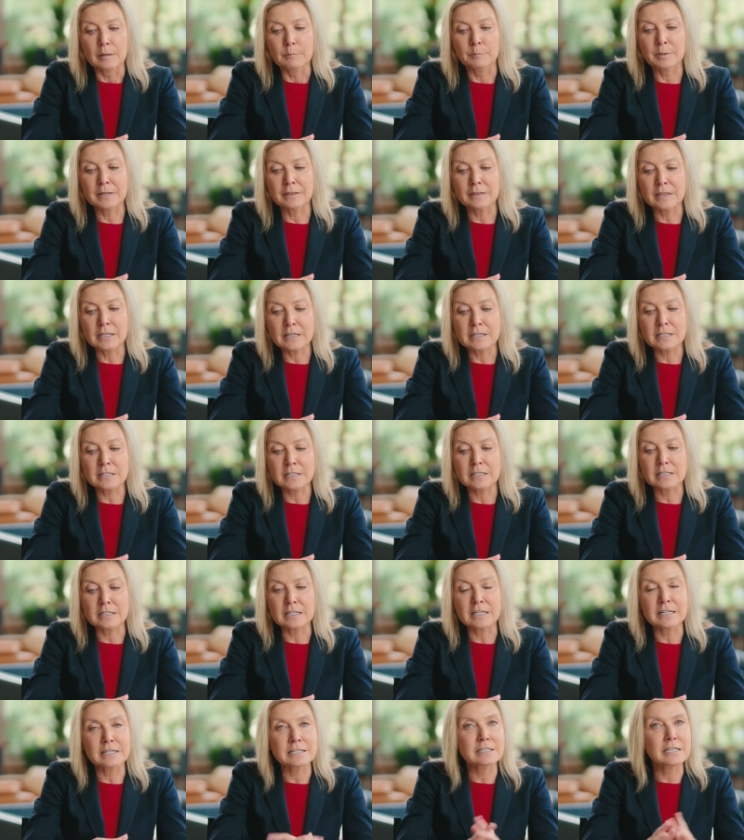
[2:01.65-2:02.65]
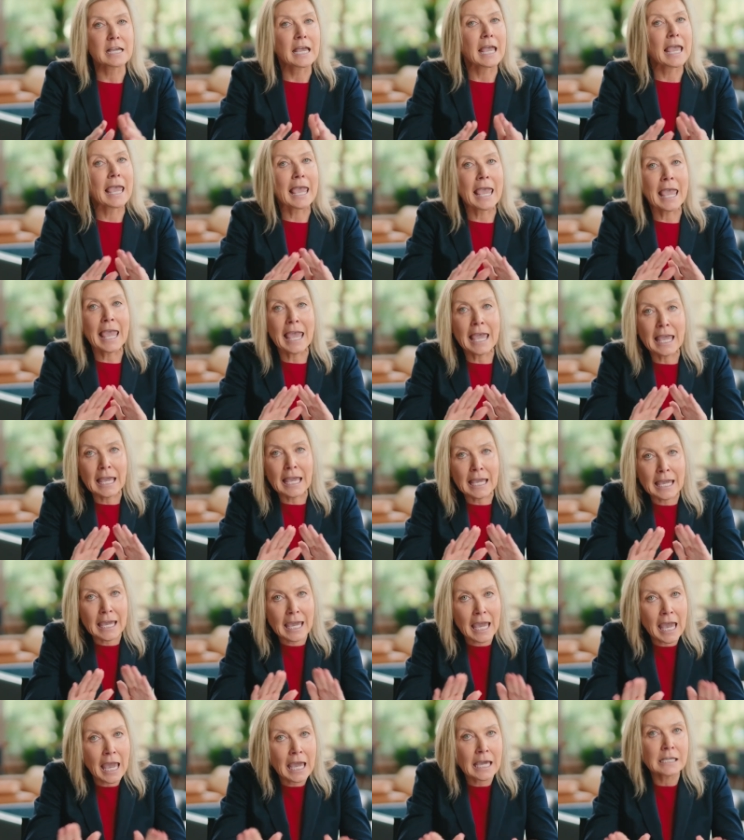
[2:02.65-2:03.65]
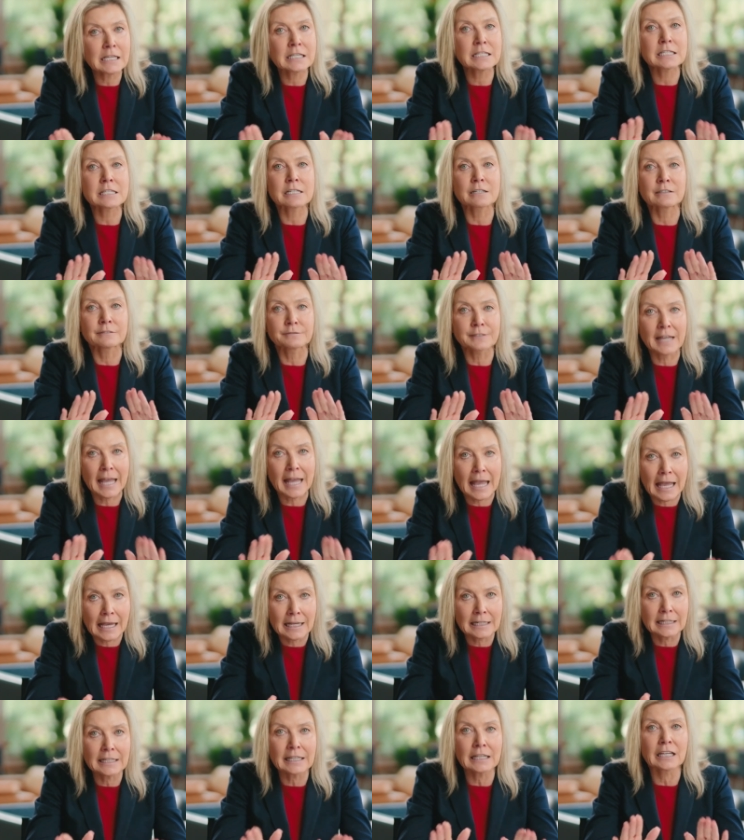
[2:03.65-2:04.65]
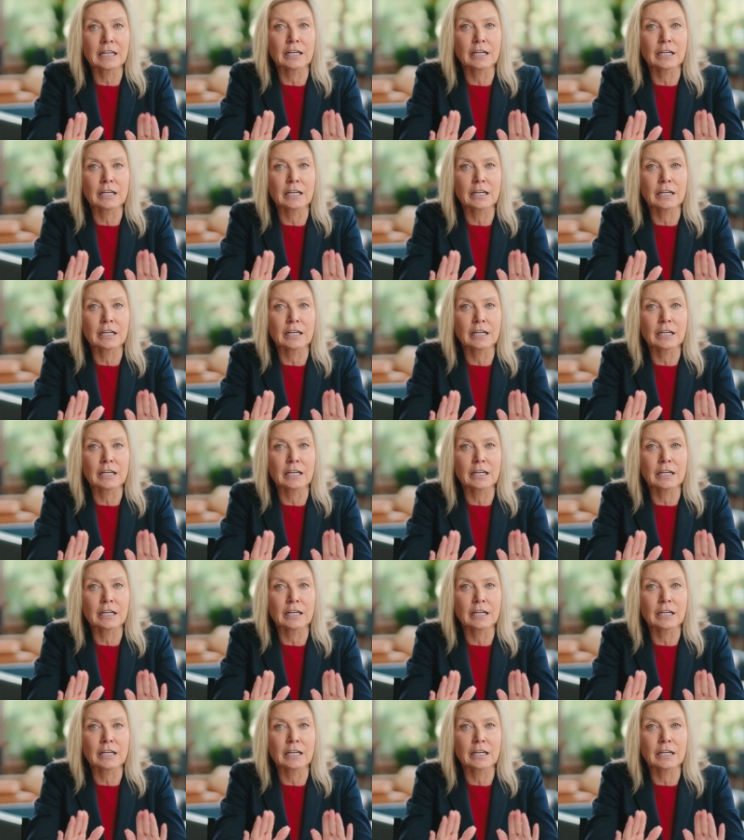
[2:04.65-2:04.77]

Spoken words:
But this is, in case of any